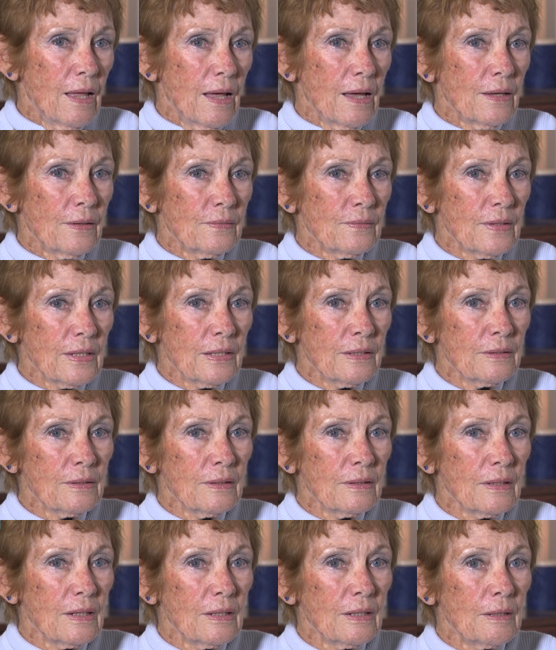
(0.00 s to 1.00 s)
And
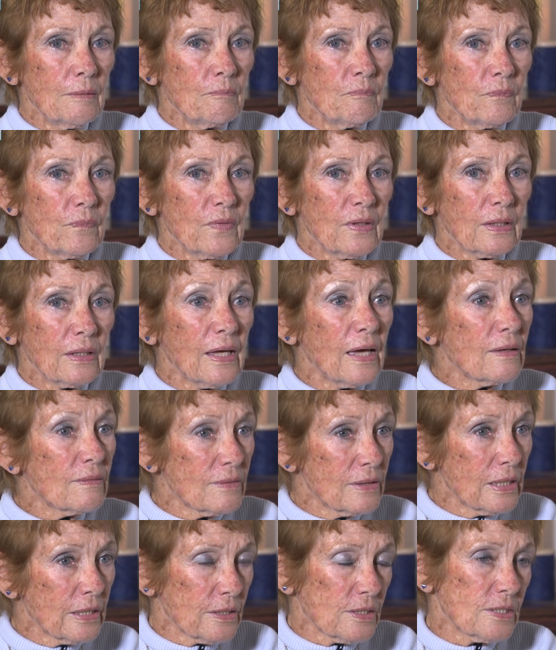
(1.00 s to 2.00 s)
then the
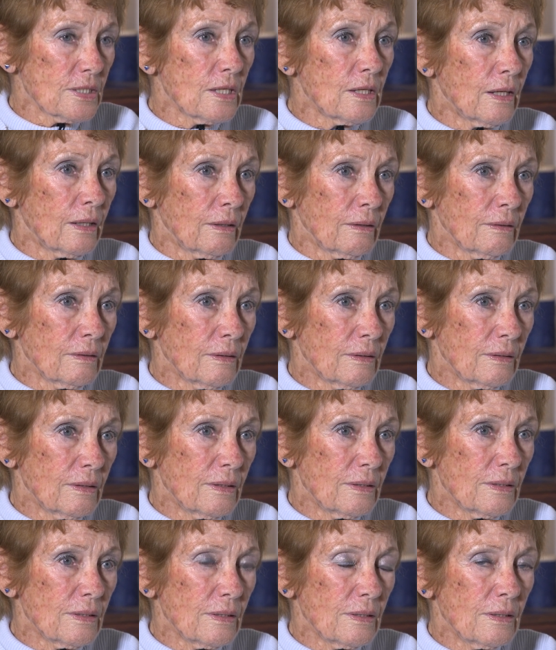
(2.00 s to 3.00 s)
Catholics here,
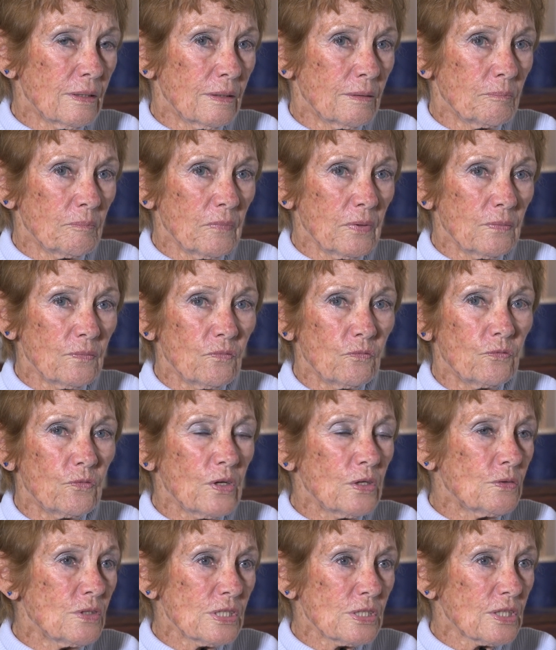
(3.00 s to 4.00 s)
in
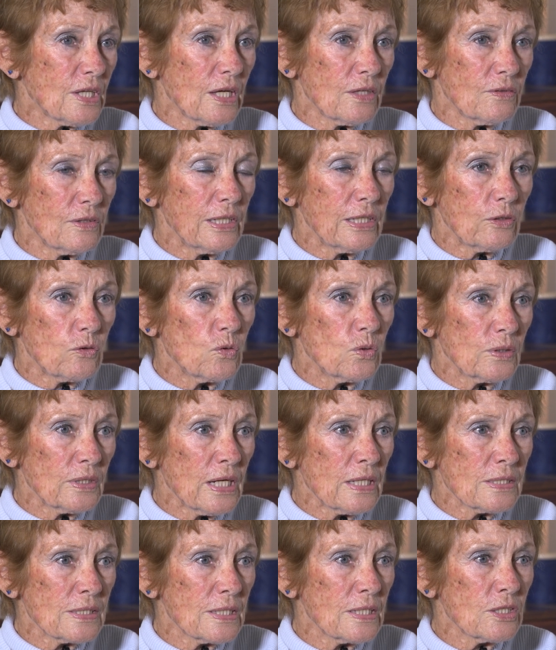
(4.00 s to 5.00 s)
various Catholic
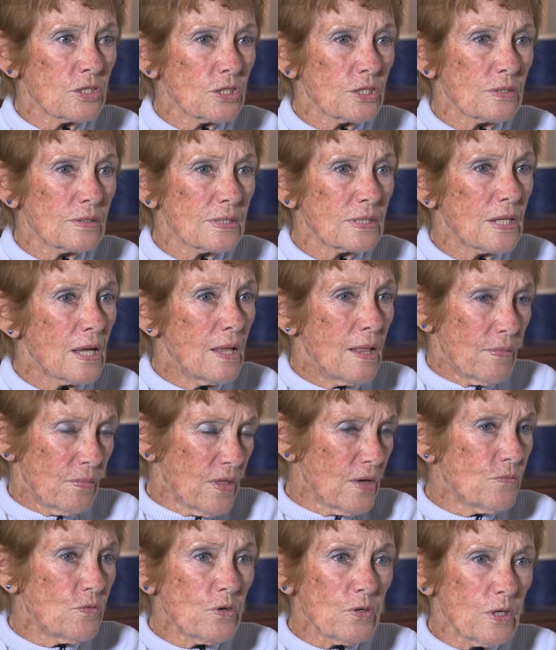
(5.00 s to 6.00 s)
organizations,
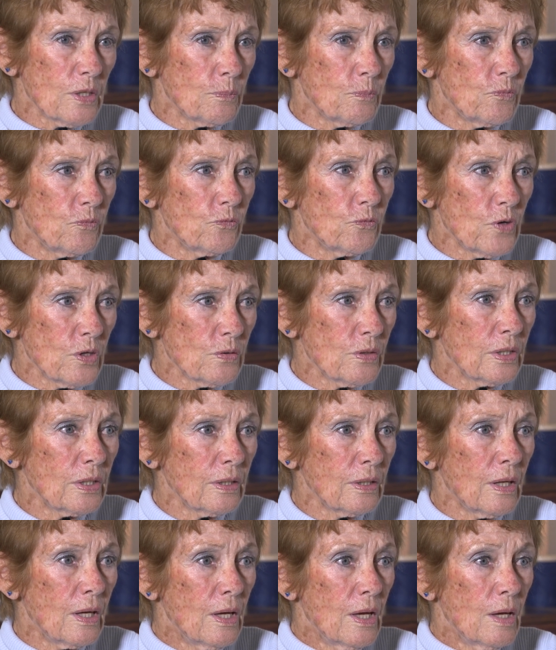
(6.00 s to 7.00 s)
they're very, very